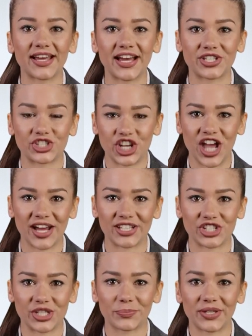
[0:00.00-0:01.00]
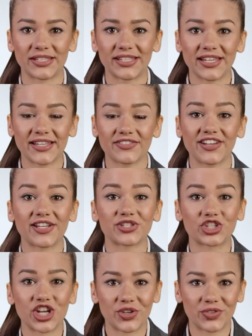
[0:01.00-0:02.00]
and ChatGPT then
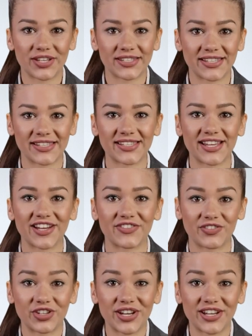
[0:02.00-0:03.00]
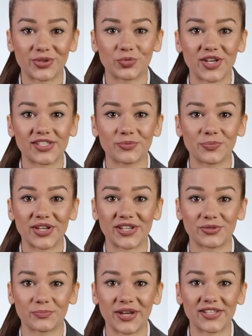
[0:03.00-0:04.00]
generates a set of related
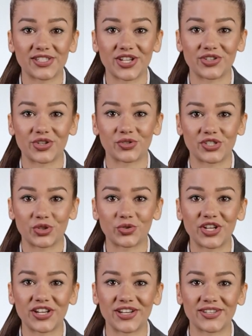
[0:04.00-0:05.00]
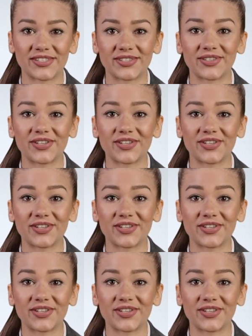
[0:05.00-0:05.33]
recipes based on those ingredients.